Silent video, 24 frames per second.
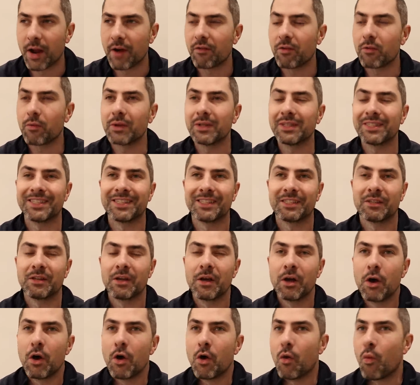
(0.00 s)
Everyone's just
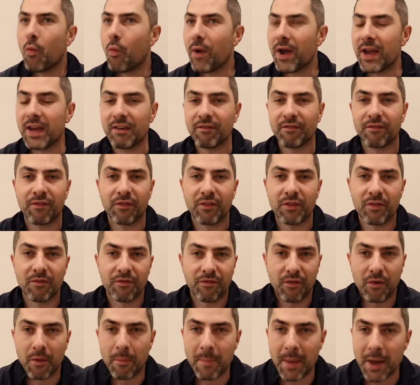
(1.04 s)
waiting for the,
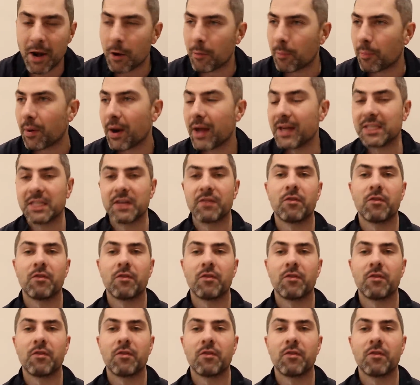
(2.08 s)
for a better price.